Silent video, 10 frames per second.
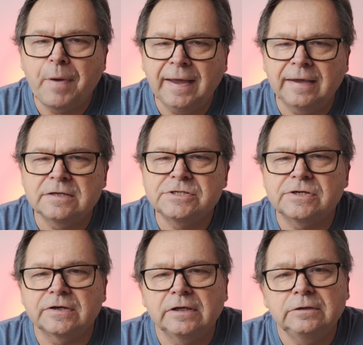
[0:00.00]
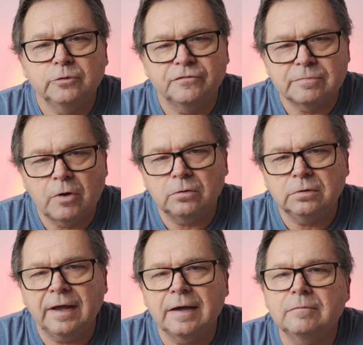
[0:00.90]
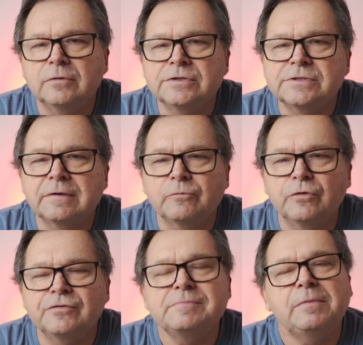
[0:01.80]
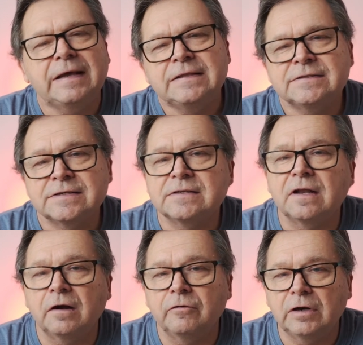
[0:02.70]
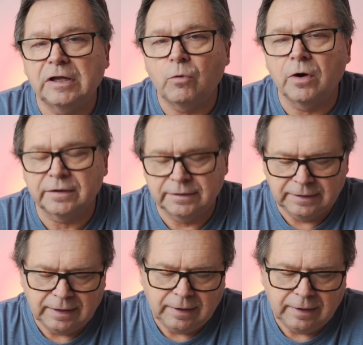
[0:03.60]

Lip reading: package deal with some old cameras with some lenses that I really wanted.